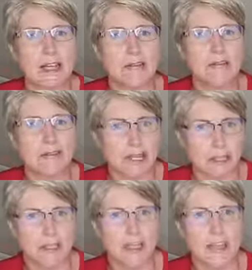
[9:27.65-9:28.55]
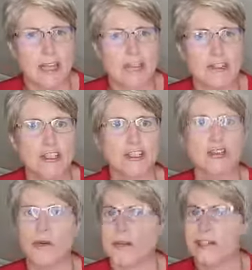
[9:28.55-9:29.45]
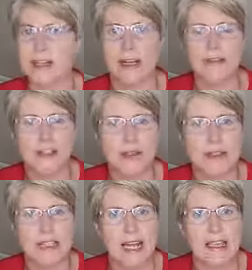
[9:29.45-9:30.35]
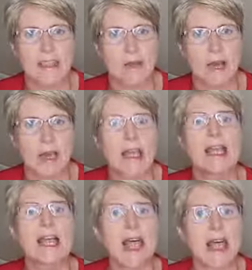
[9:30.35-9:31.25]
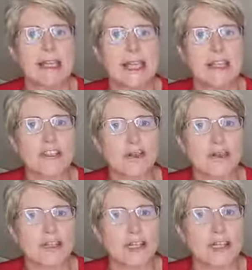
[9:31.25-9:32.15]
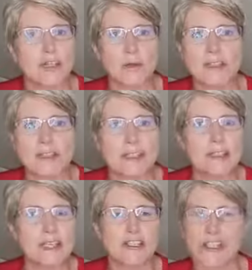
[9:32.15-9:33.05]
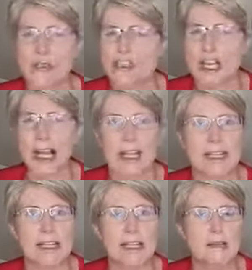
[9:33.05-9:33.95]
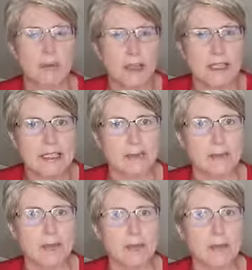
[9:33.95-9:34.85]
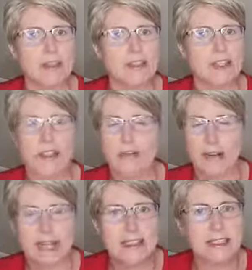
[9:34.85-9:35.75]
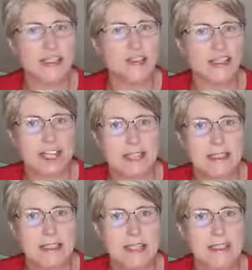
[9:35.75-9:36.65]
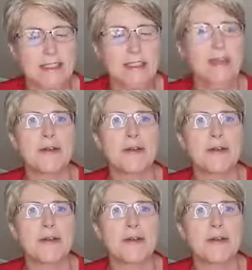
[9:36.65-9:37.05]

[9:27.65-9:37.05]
for my lunch in the afternoon or as an afternoon snack as well. Again, your overnight oats is get used to adding in, bulking them up with your flax seeds, your chia seeds.